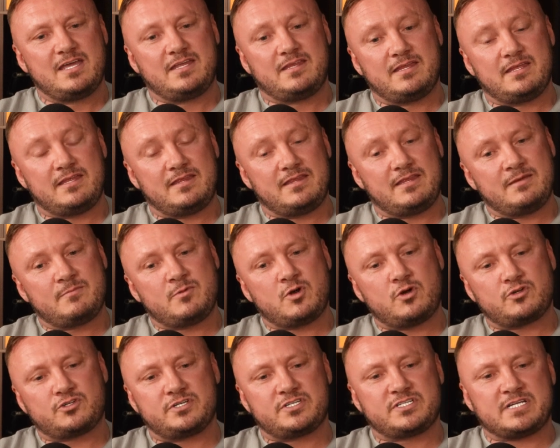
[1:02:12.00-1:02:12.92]
The
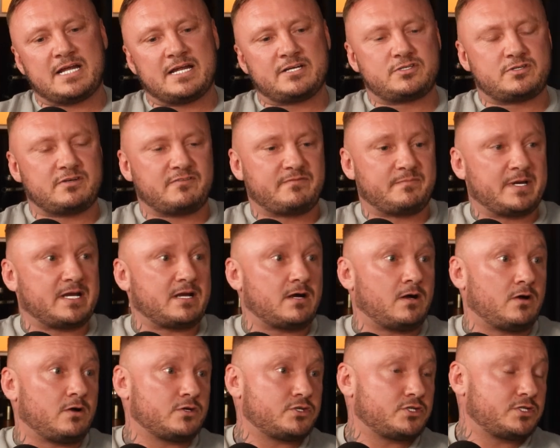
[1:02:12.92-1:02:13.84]
emotion side is tough,
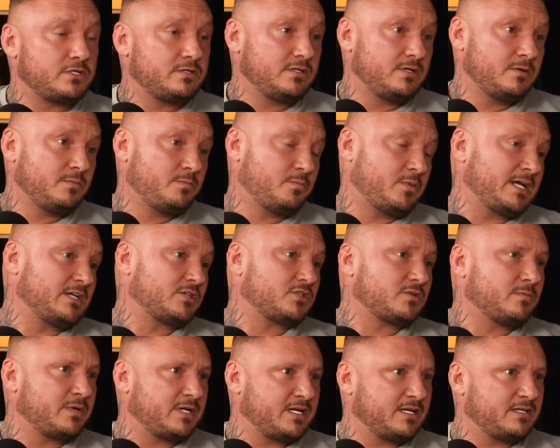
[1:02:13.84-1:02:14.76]
because you bring
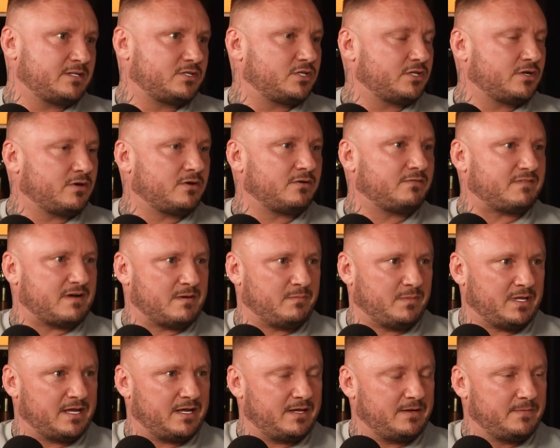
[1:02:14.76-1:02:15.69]
somebody into your
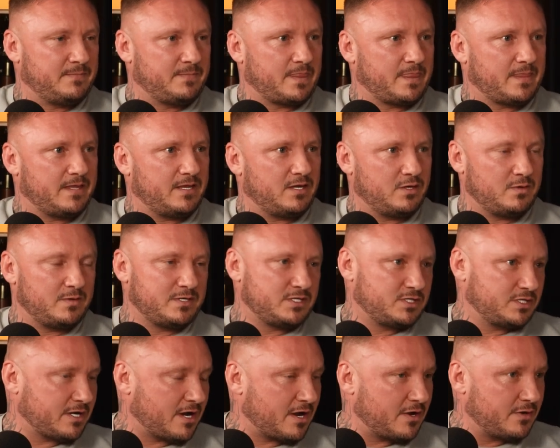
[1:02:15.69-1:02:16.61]
family, you
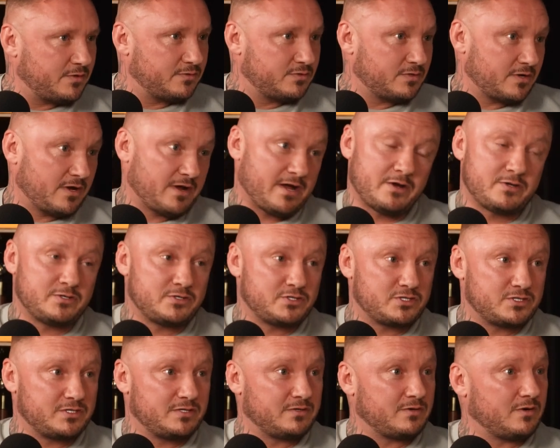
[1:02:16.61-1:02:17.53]
into your
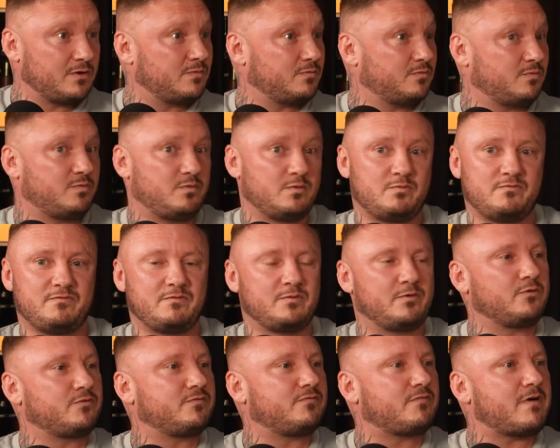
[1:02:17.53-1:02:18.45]
house, with
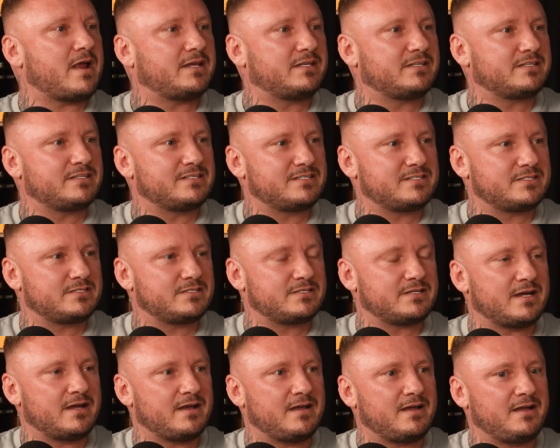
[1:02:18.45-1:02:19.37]
good friends.
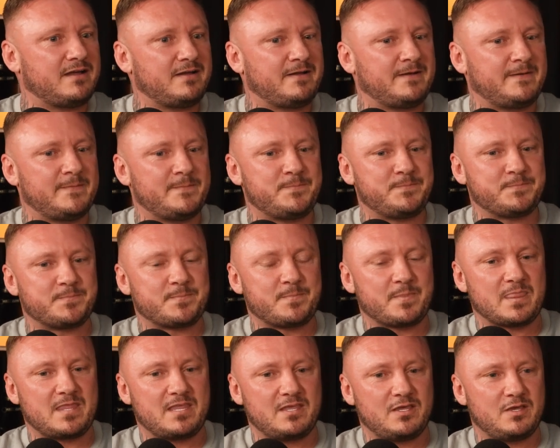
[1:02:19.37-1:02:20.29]

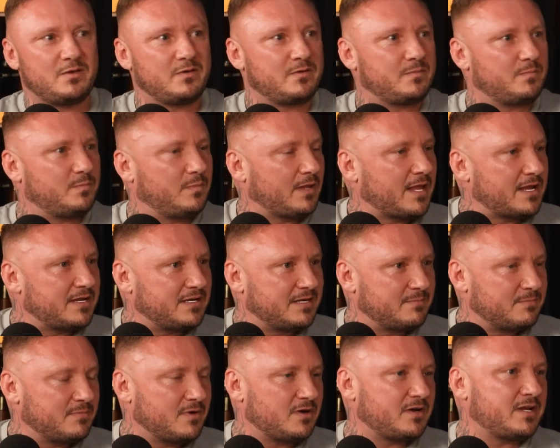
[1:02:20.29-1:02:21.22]
You lend him
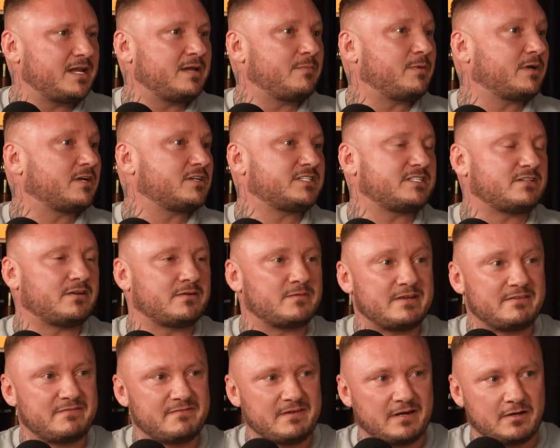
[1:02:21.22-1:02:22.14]
money because he
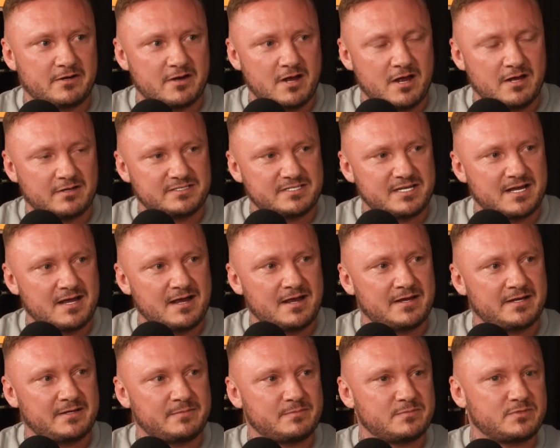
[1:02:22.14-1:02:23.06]
fell on hard
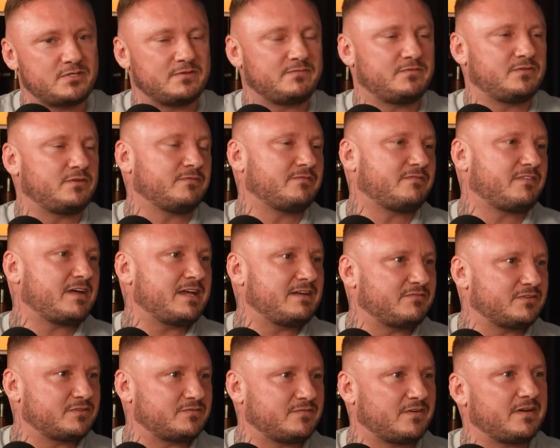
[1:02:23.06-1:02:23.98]
times. You've done
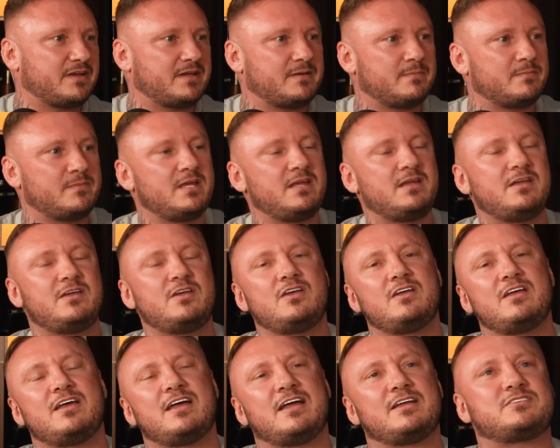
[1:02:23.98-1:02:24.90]
favours for him
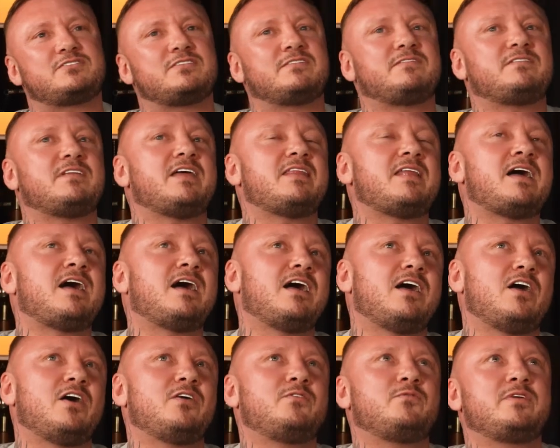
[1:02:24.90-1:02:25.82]
and stuff like that.
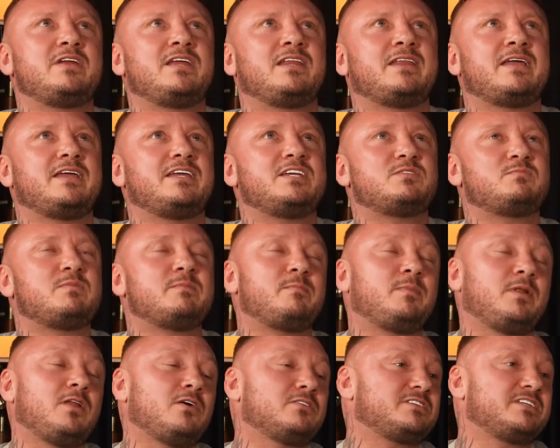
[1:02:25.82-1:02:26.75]
And really, he's been
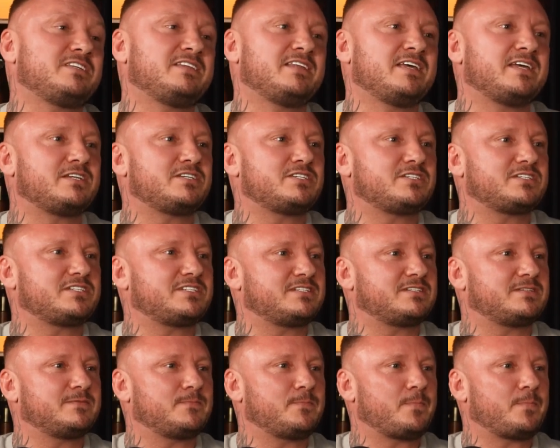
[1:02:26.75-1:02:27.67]
plotting this